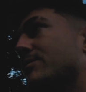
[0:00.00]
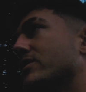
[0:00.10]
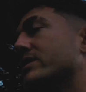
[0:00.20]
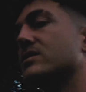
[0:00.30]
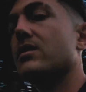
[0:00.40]

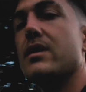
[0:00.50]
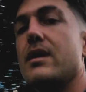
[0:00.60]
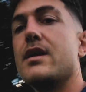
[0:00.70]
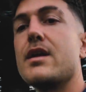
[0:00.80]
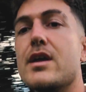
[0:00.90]
point to
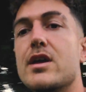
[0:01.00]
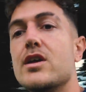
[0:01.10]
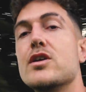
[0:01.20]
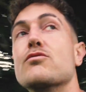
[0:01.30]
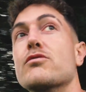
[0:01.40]

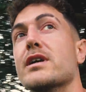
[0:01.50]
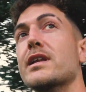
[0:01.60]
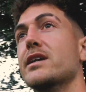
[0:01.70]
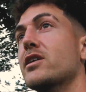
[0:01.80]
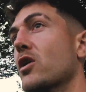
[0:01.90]

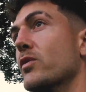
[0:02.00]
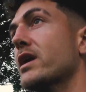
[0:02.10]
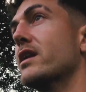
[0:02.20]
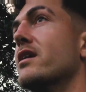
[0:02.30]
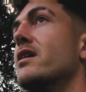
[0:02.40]
really go
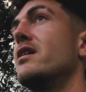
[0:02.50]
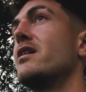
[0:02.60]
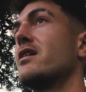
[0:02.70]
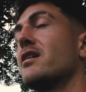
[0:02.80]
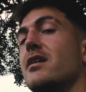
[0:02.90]
in
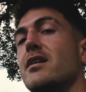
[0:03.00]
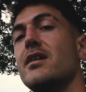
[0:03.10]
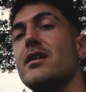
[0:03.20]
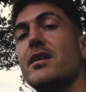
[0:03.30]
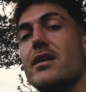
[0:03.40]

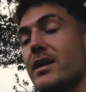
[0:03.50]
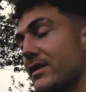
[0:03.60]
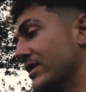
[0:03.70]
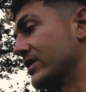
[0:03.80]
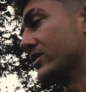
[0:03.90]
and
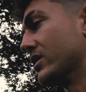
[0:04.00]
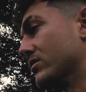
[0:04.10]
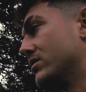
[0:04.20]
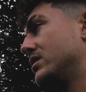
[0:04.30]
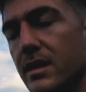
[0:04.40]
give it a good go,
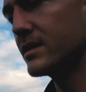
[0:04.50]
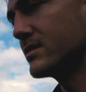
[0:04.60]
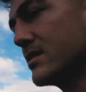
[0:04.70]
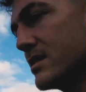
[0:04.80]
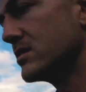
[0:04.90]

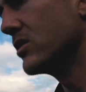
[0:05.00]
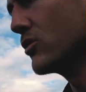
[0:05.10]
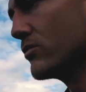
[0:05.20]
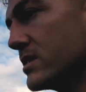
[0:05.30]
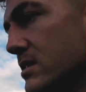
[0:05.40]
as there's no
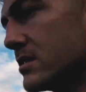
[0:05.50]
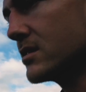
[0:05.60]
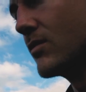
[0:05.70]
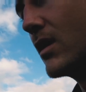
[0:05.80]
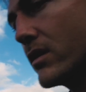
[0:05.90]
reason to
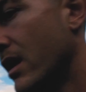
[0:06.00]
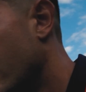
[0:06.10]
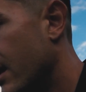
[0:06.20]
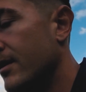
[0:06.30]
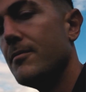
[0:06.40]
this round.
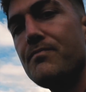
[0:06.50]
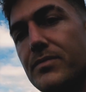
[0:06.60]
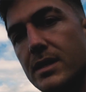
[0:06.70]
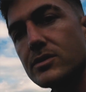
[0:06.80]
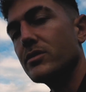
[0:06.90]

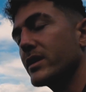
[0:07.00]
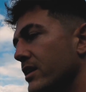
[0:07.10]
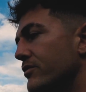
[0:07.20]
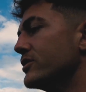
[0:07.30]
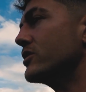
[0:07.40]
Let's try and
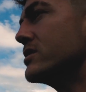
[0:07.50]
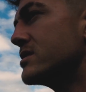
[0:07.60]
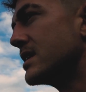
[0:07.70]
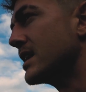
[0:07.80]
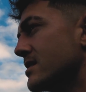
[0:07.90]
get a few good
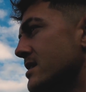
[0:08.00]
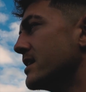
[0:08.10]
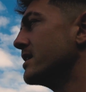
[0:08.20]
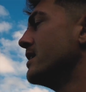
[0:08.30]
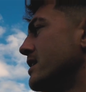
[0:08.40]
stingers here.